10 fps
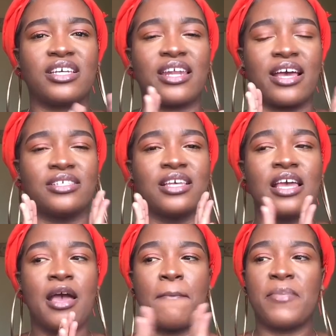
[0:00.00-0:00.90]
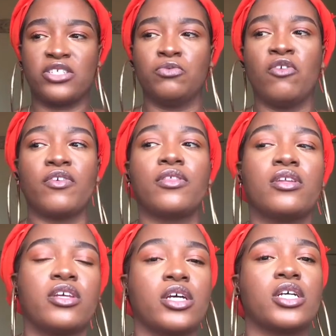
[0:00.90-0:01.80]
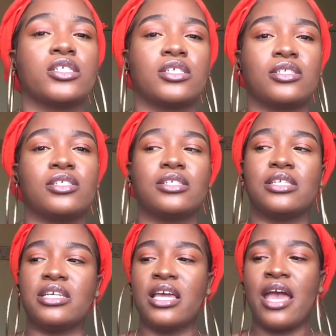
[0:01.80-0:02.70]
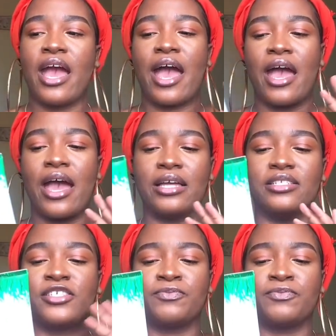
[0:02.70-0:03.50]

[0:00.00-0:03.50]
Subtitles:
It has much more of a thinner consistency, and